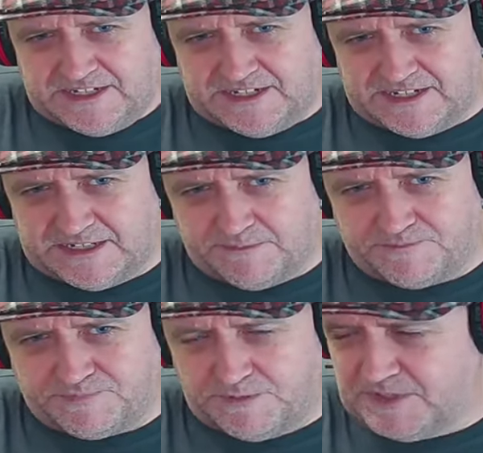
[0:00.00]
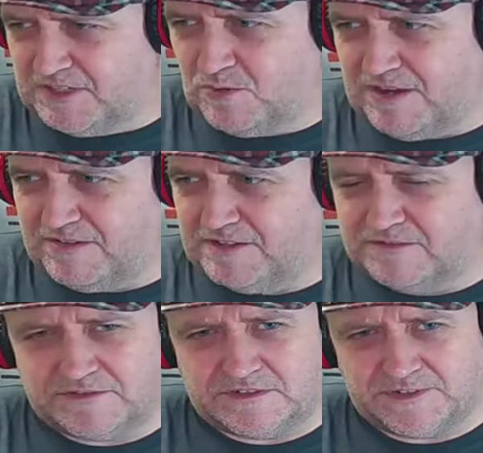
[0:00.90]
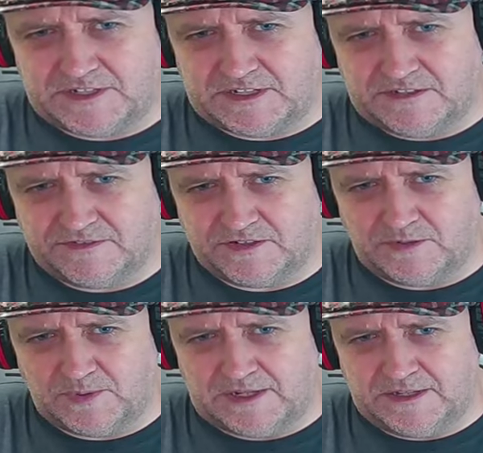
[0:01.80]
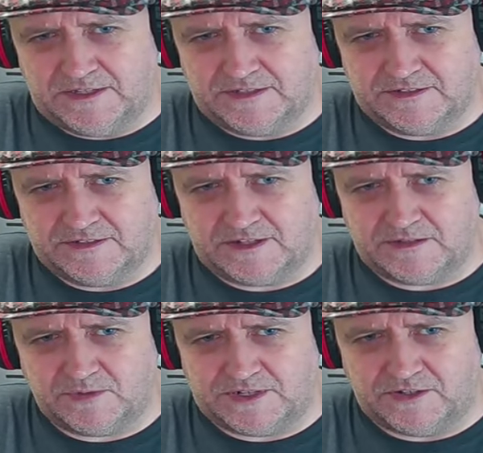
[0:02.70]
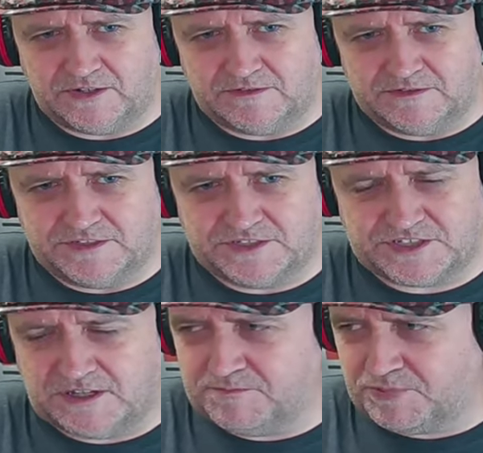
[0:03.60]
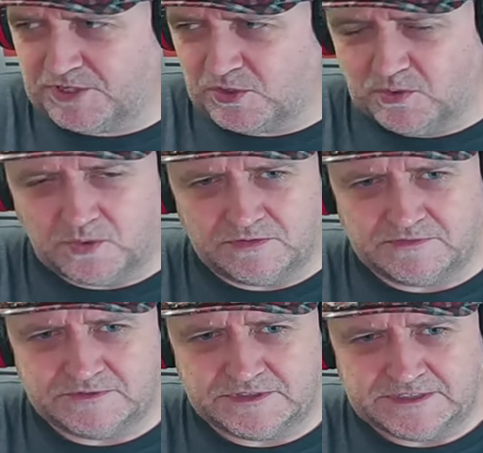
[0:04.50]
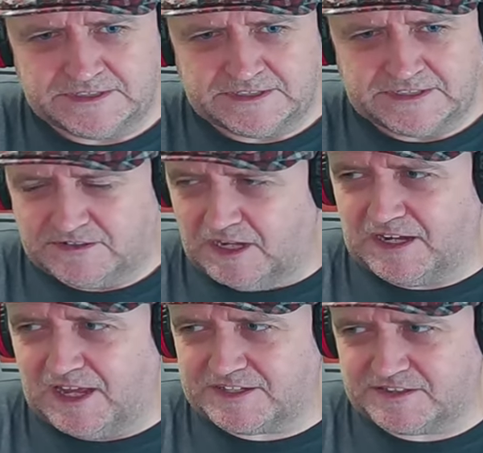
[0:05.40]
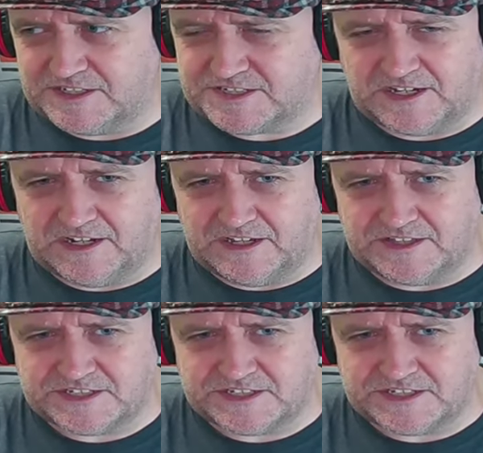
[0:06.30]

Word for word: And I'm probably going to wear it, I think, for a little while. Yeah, why not? It's um, pretty cool. I like this. I like this